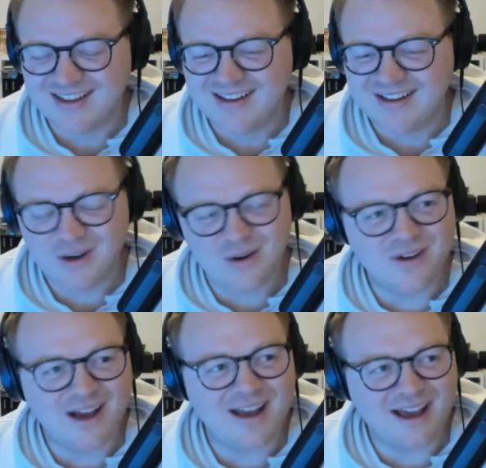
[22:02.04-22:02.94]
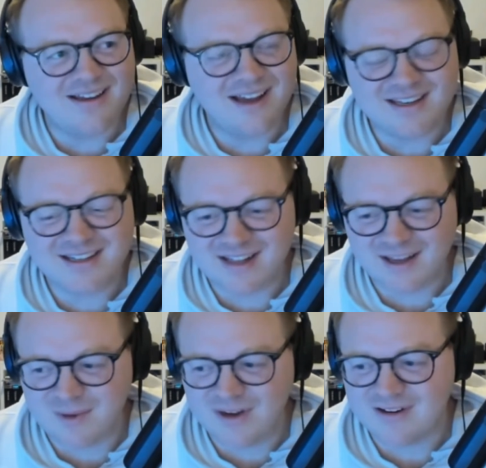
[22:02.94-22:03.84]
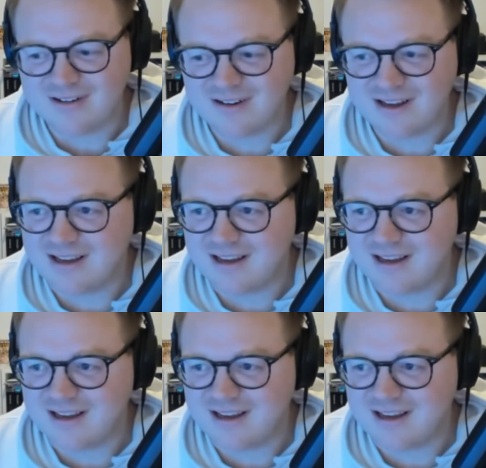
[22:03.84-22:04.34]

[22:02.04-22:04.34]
No, I dislike Modern. Like